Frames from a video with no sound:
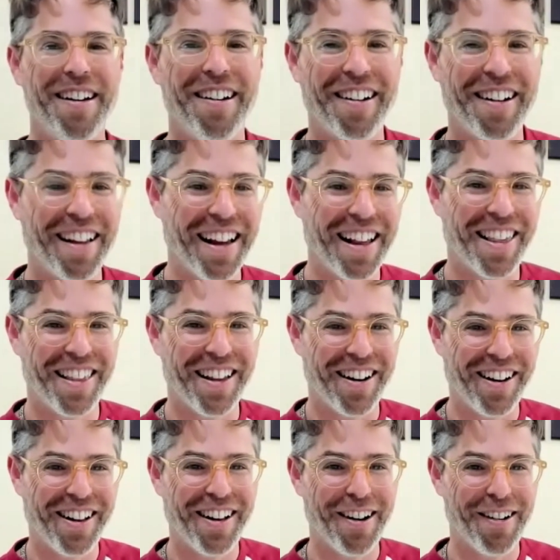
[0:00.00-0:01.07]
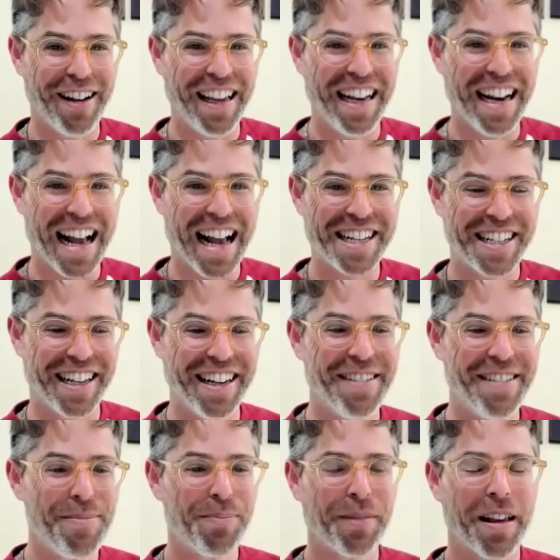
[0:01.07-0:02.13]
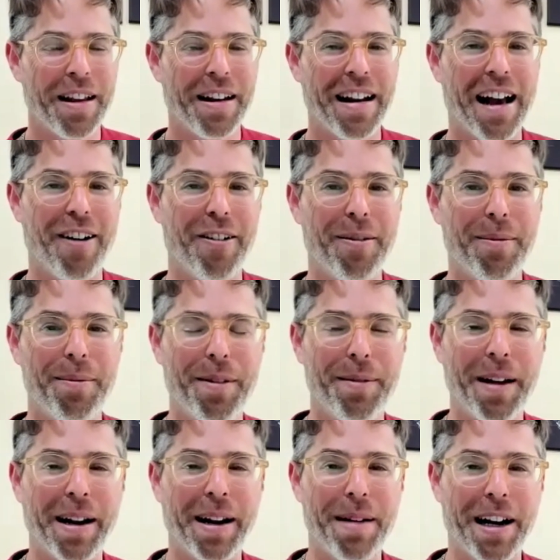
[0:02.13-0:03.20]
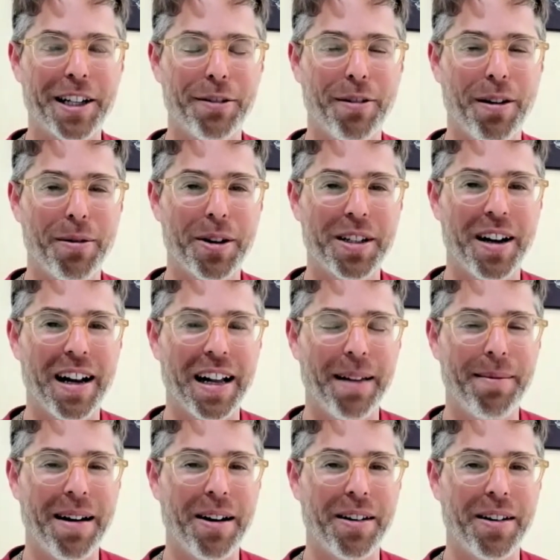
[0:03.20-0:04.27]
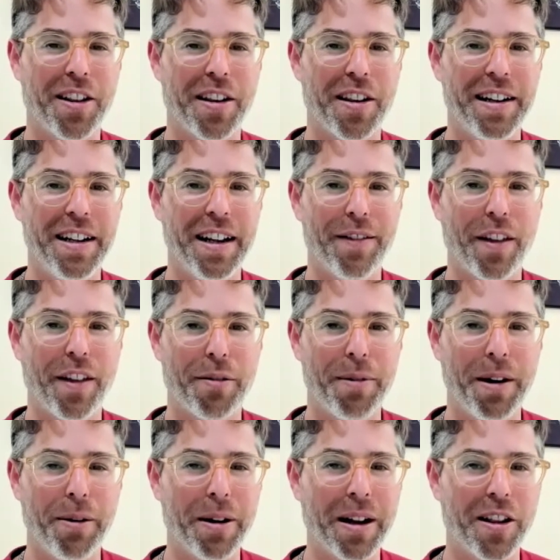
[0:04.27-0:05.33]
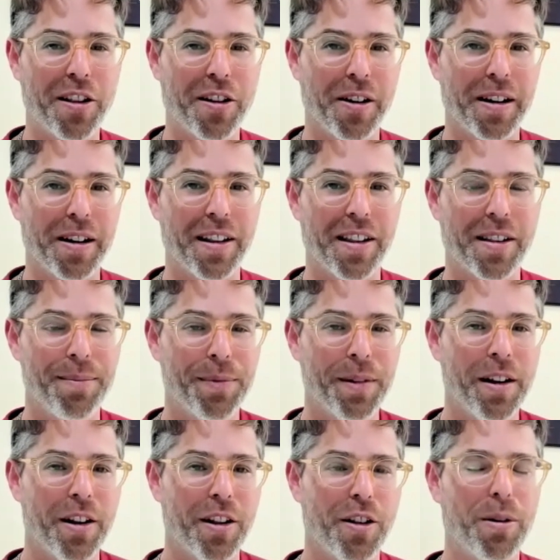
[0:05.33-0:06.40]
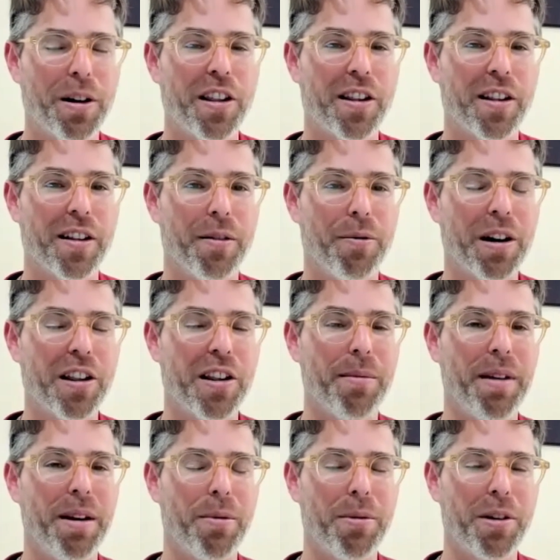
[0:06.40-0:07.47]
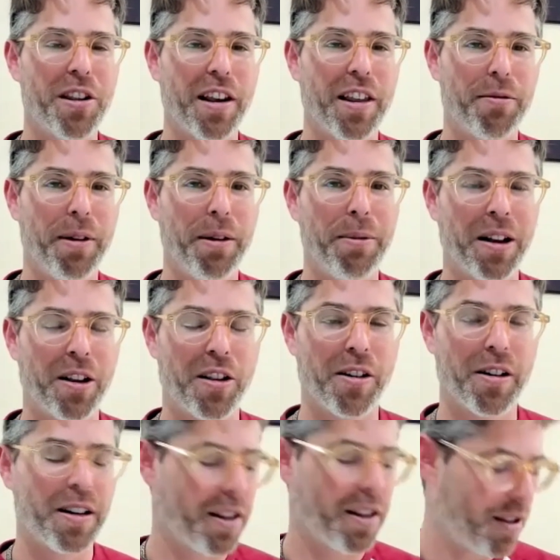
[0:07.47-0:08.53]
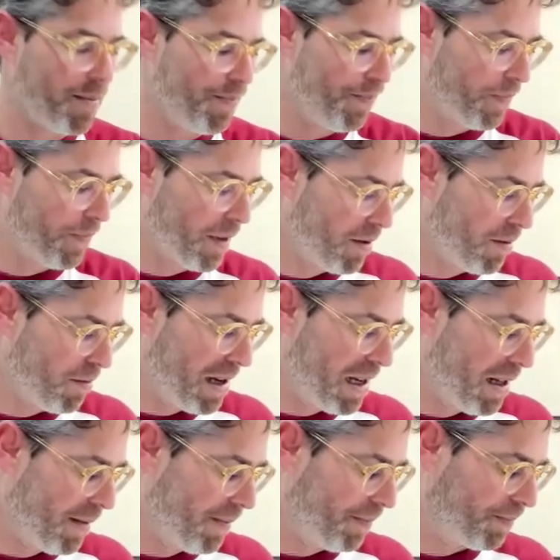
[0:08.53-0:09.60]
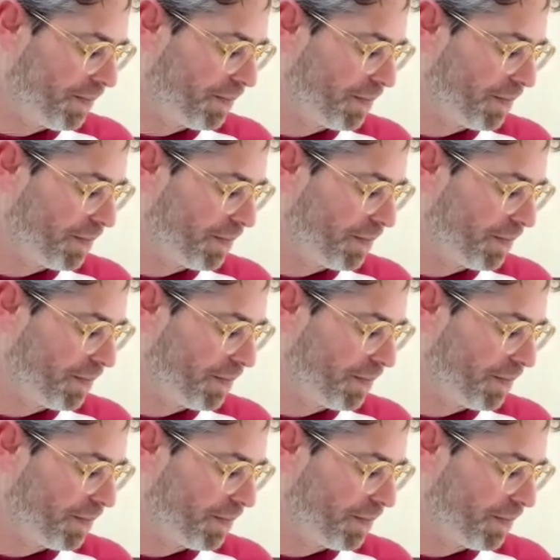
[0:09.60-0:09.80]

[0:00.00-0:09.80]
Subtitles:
Okay, so there you go, in action. Now, getting back to what we were talking about, this idea of the three-ring circus. So what does it mean when we say three-ring circus? Well,